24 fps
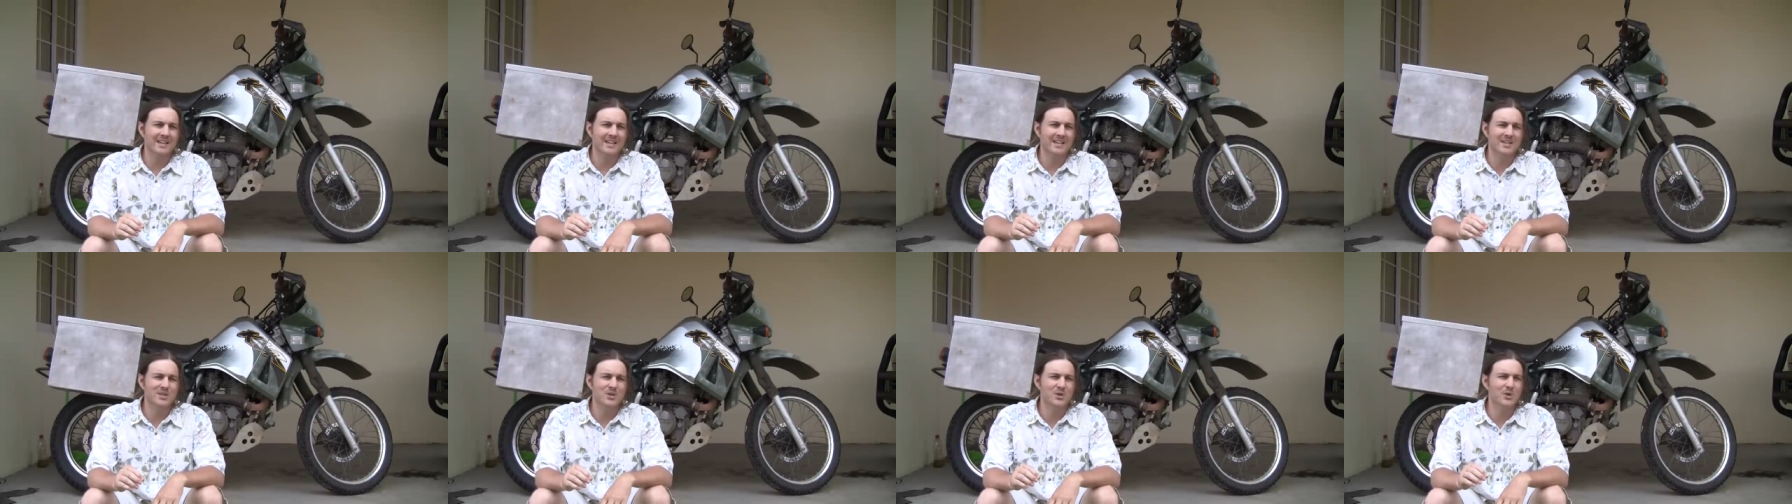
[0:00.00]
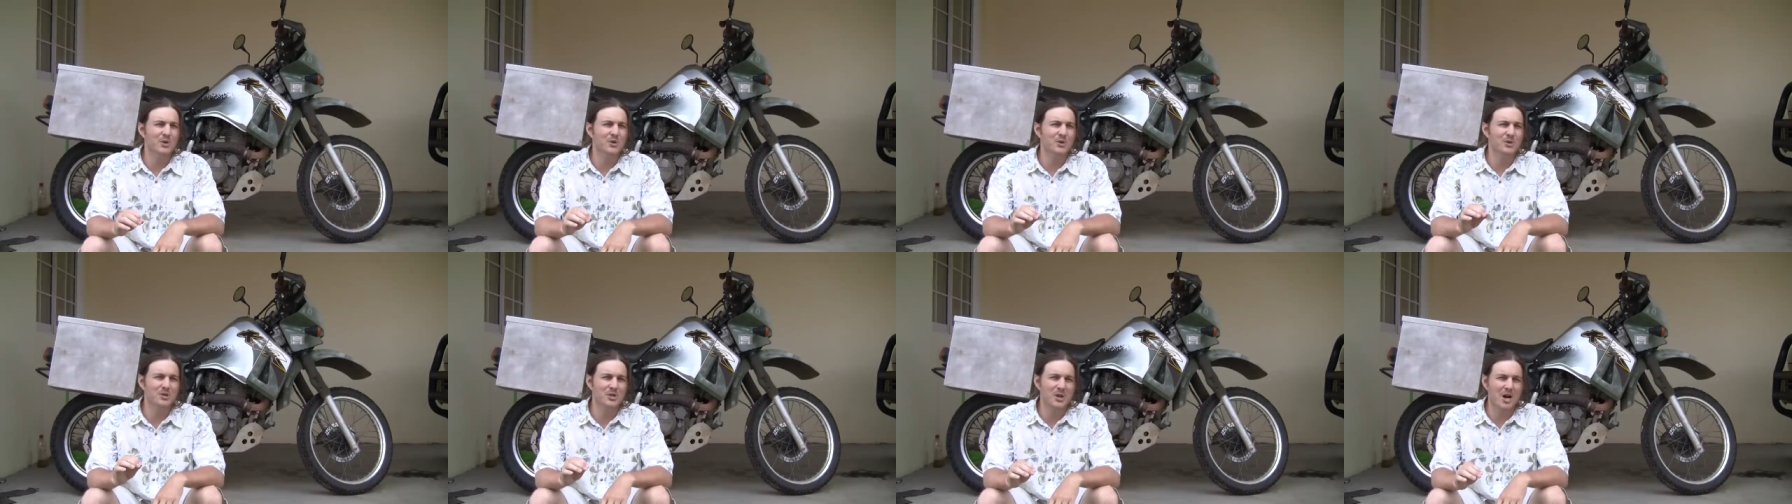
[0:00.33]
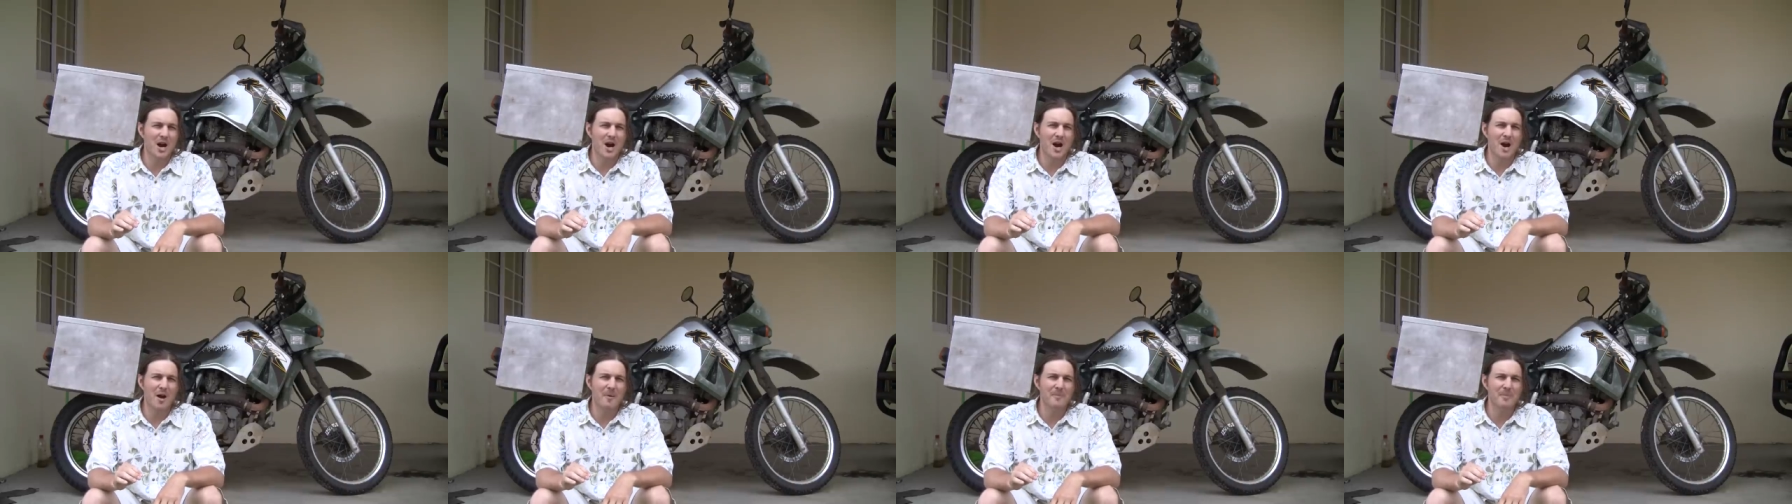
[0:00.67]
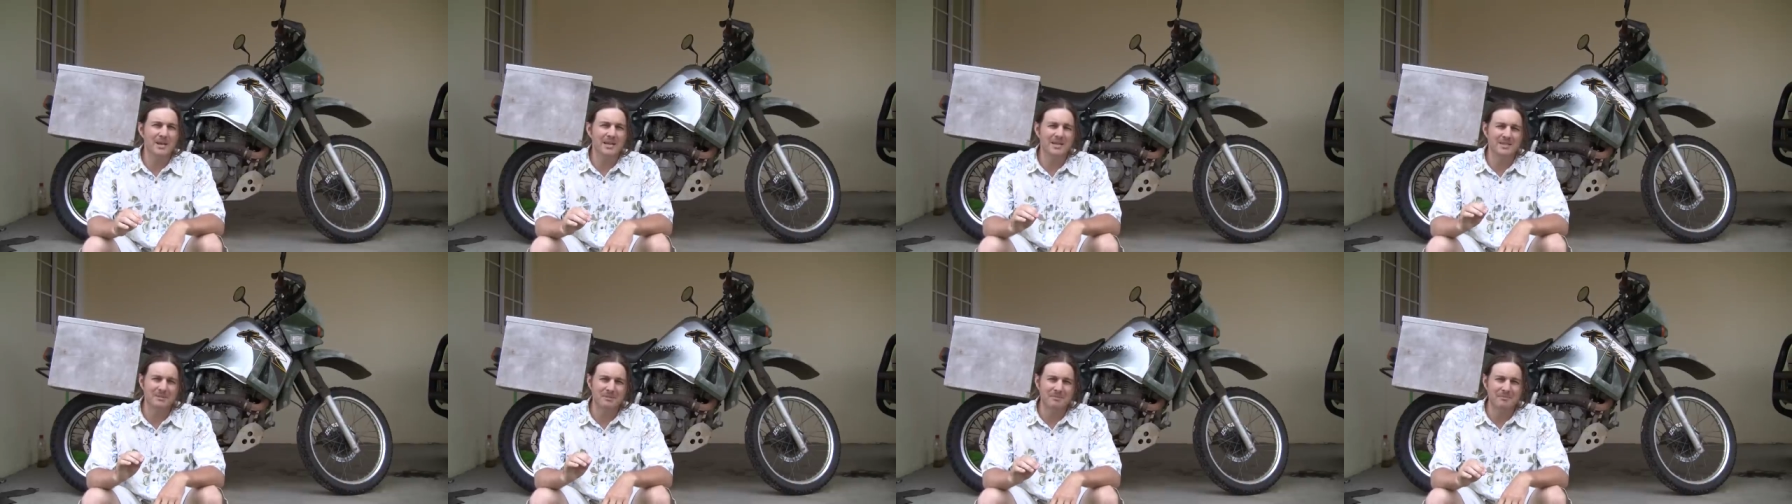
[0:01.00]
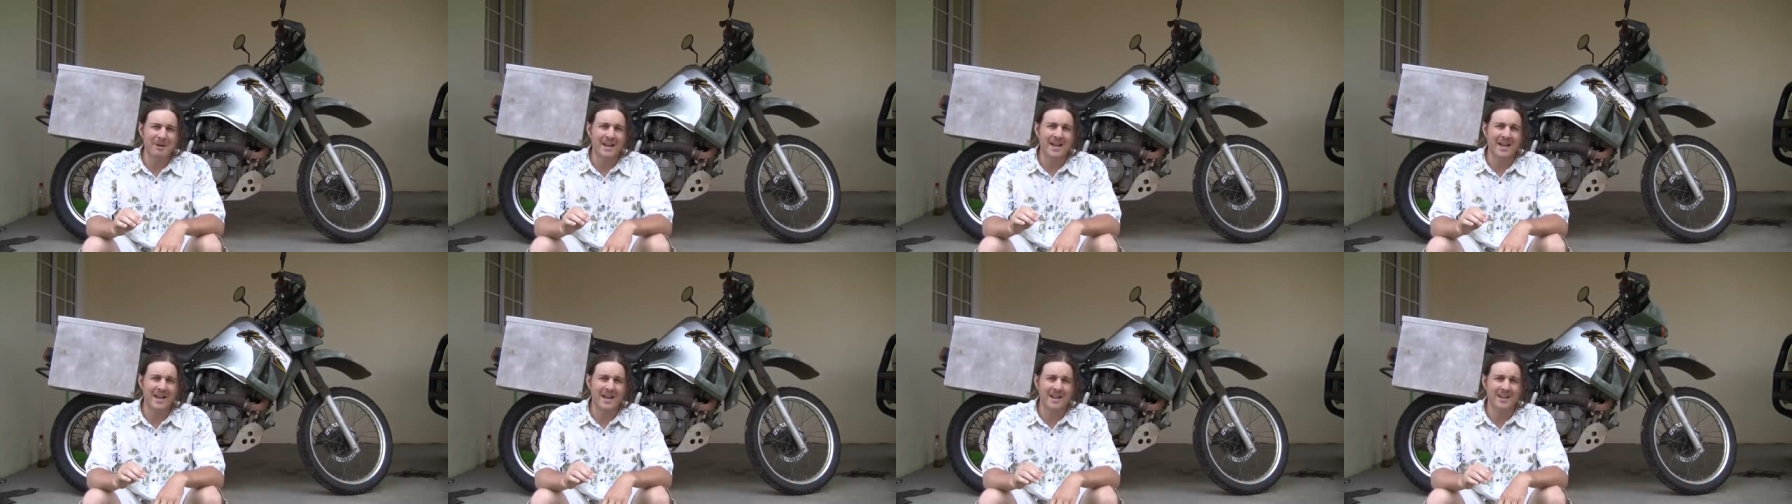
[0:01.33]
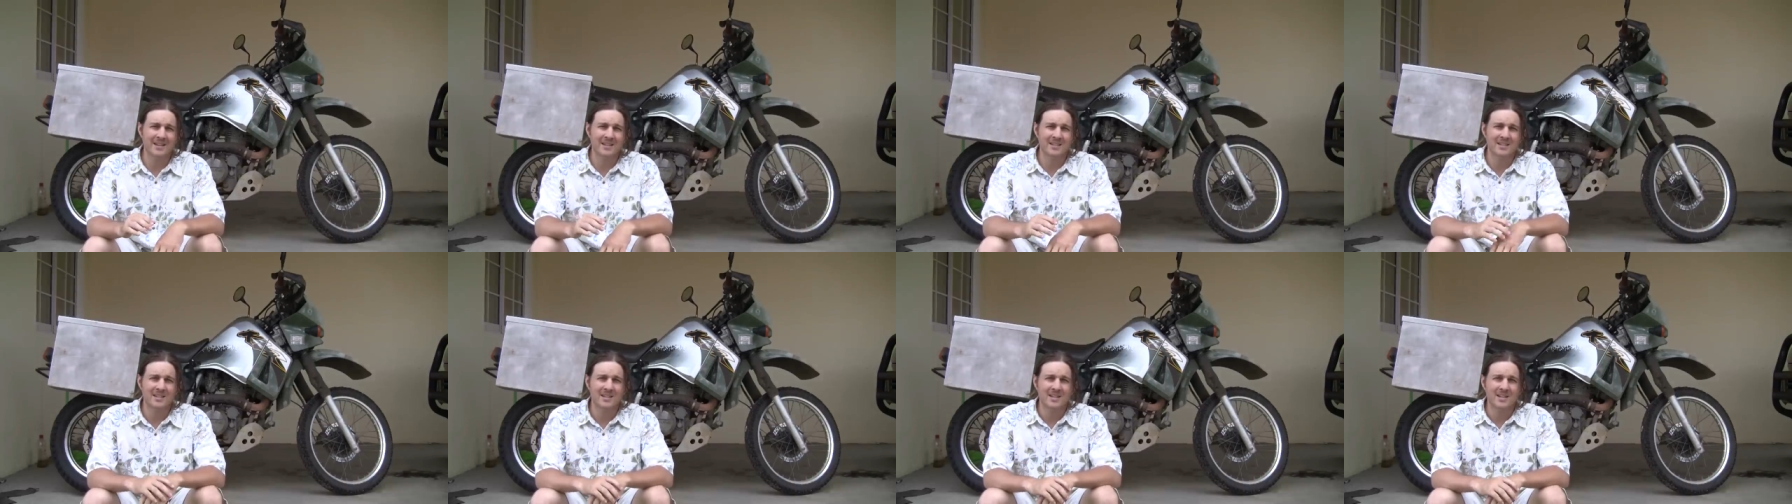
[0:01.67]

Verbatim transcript: it's your job as a man